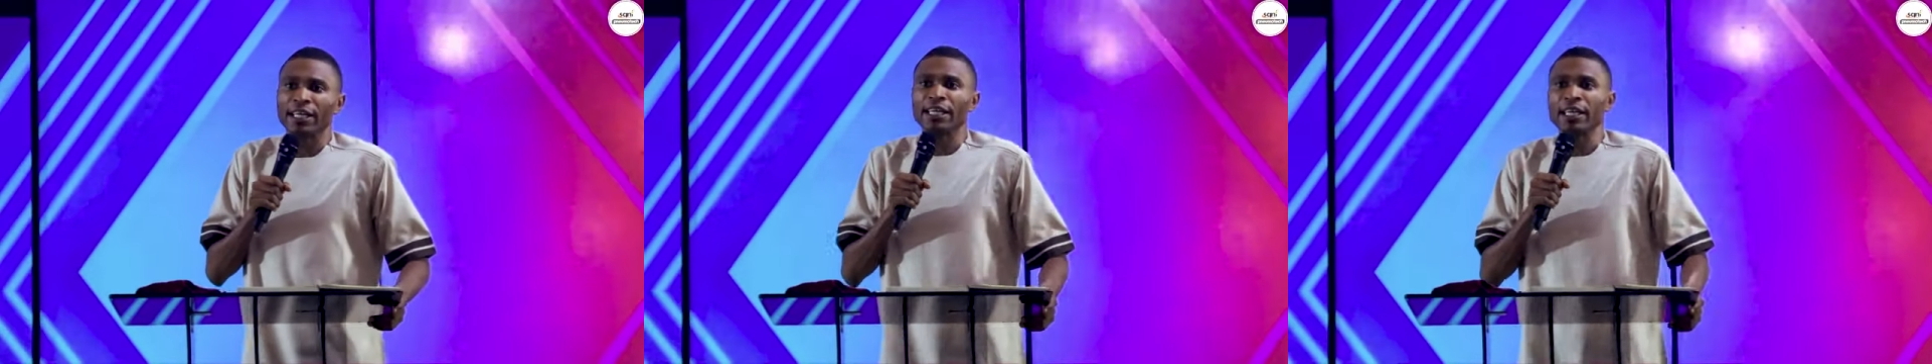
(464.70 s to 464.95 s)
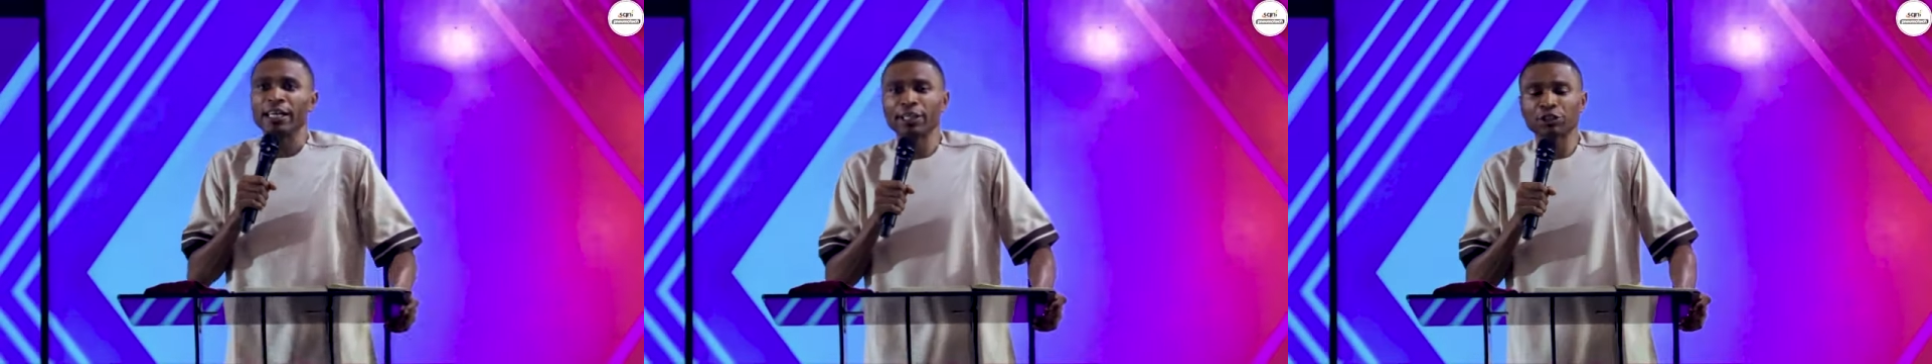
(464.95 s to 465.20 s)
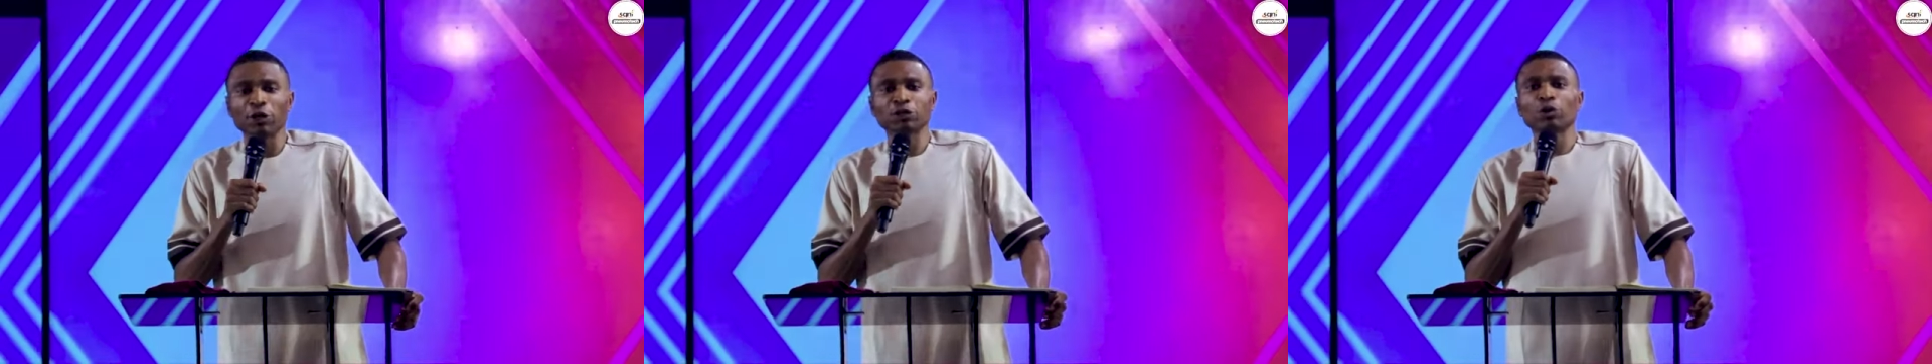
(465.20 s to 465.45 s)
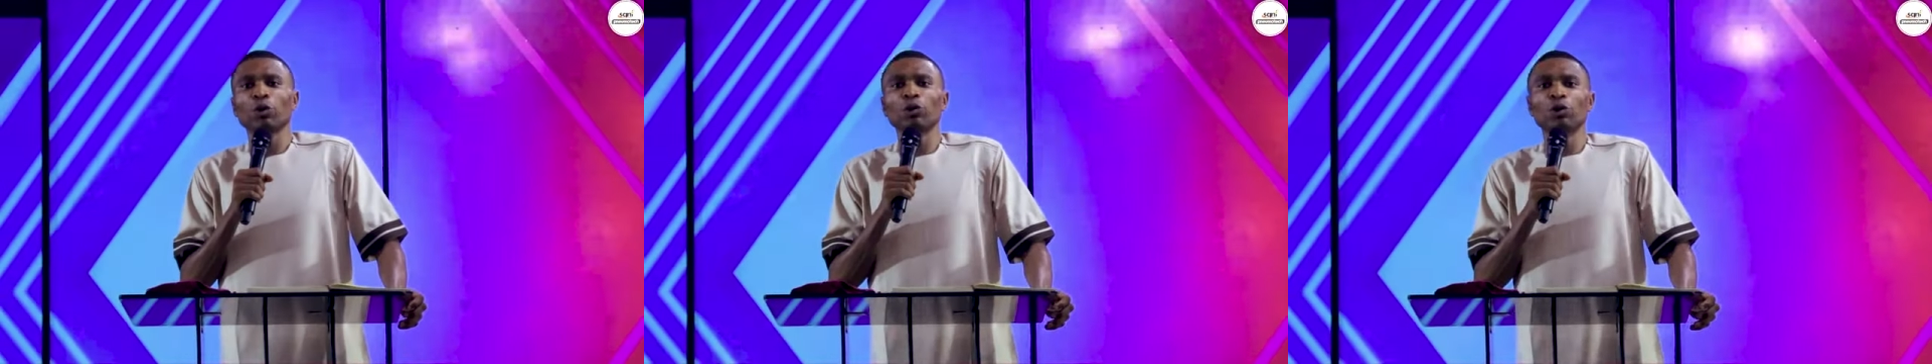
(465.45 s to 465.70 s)
He's
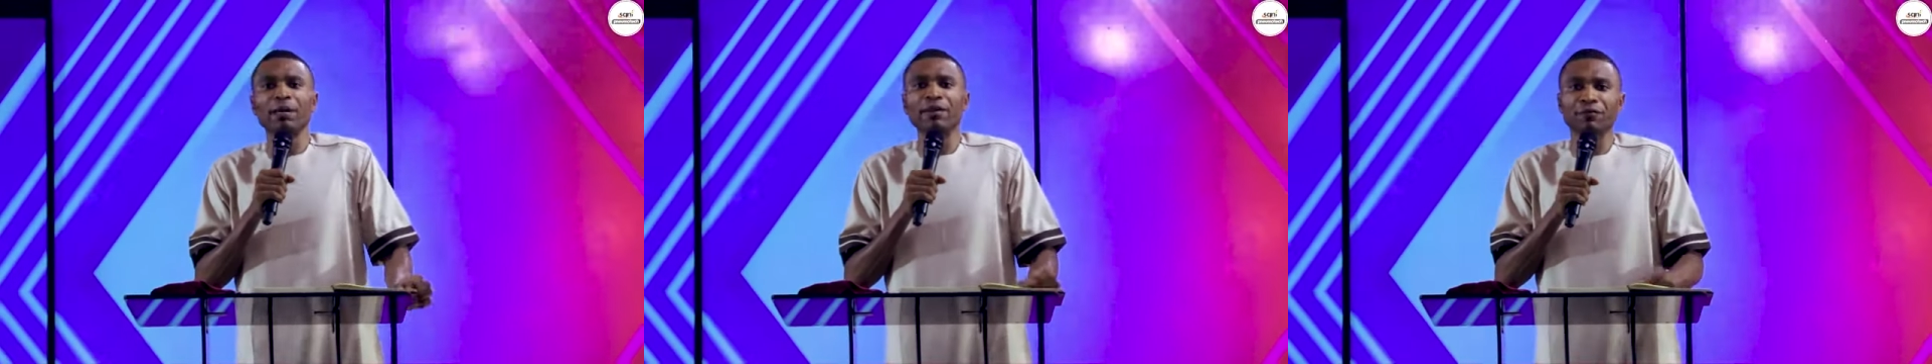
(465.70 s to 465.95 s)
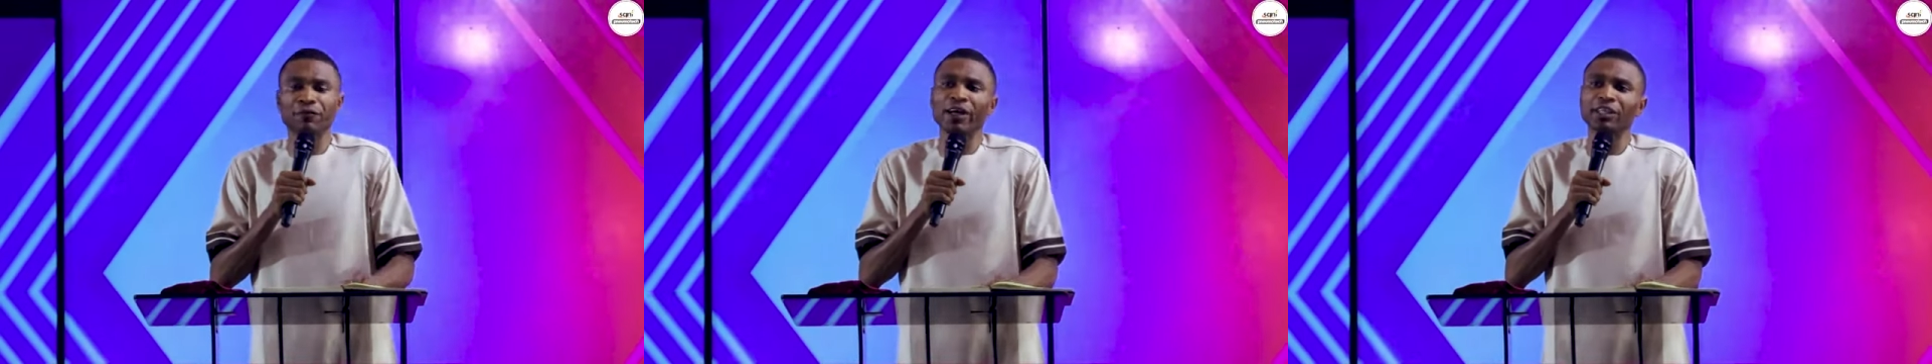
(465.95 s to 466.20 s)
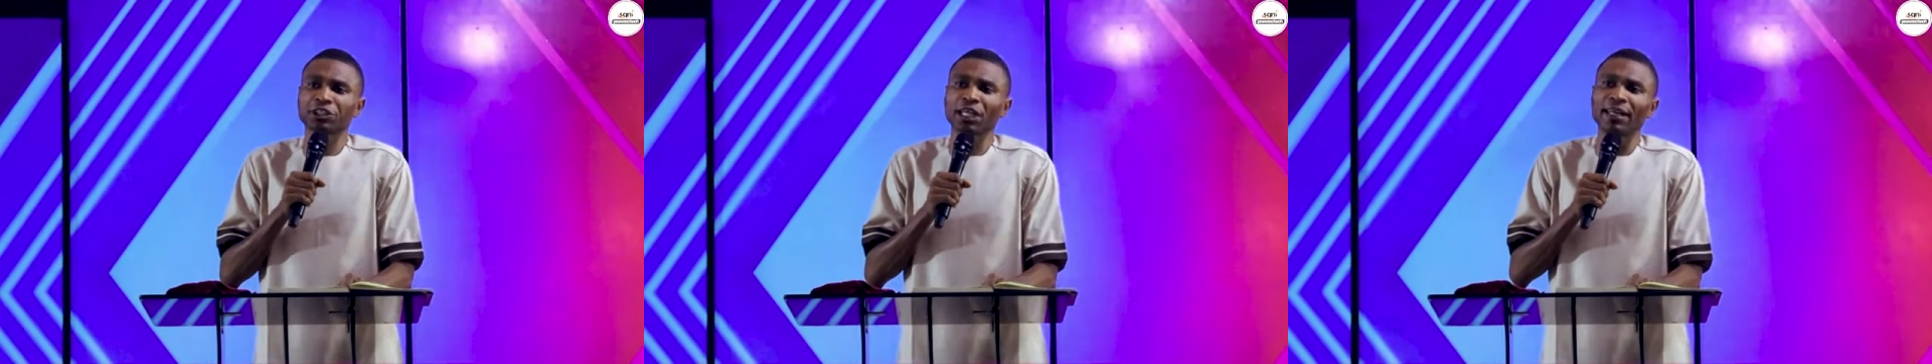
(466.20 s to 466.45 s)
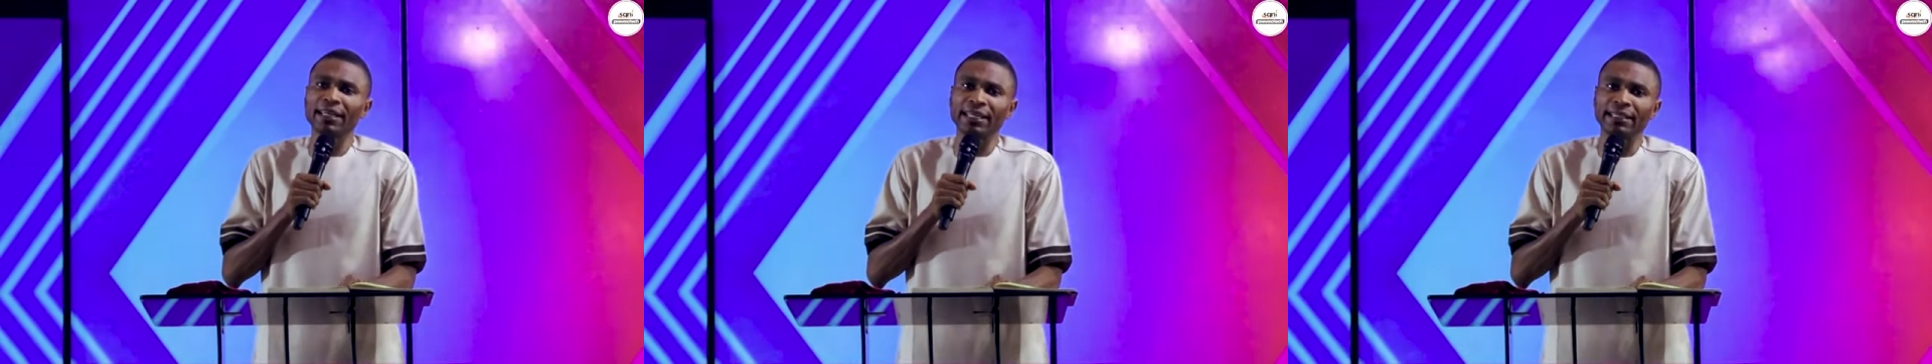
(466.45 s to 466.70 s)
also going to be
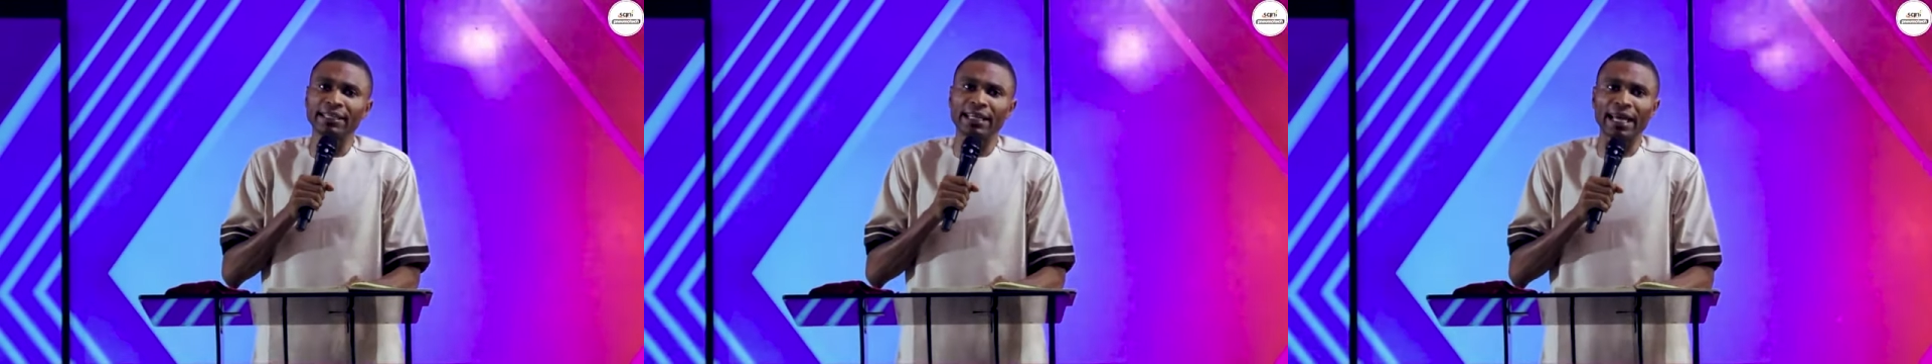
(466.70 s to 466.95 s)
influential in the